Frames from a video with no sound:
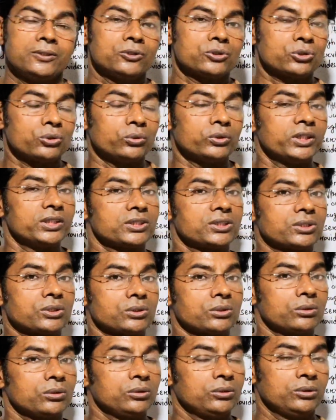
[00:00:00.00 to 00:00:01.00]
So
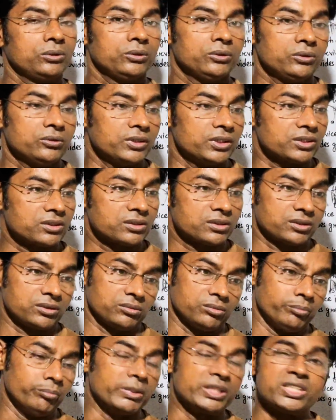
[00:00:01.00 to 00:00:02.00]
this
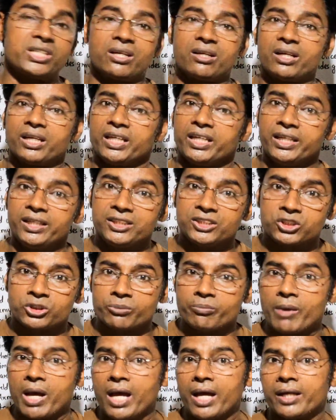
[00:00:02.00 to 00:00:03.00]

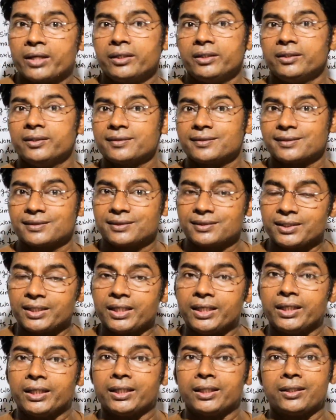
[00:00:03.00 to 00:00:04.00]
middle-aged man is
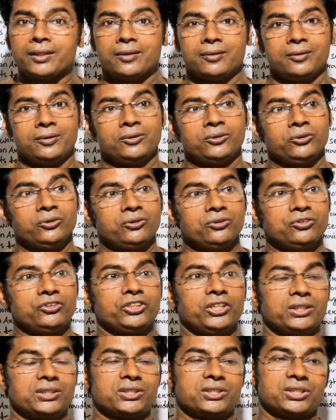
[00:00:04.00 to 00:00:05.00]

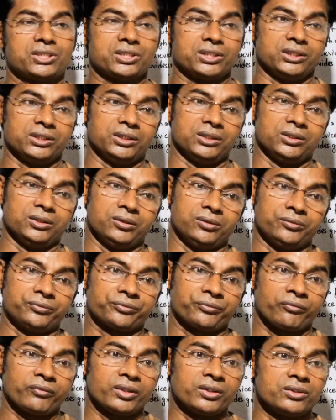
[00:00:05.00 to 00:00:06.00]
just
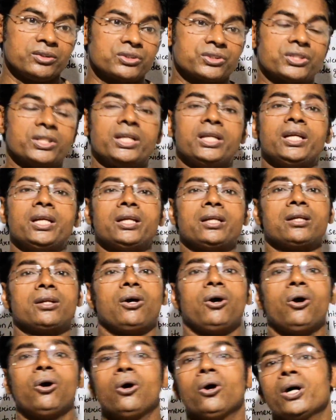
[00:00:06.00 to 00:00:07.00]
seen
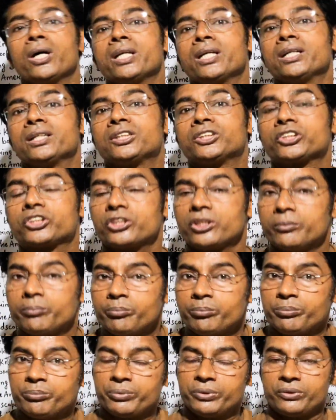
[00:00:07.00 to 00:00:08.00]
on a
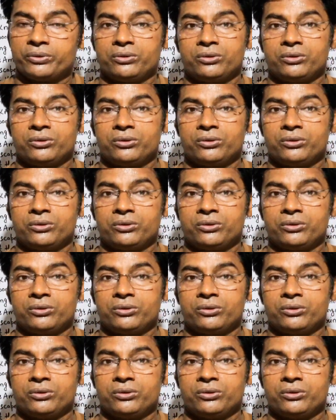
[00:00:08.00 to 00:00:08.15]
trip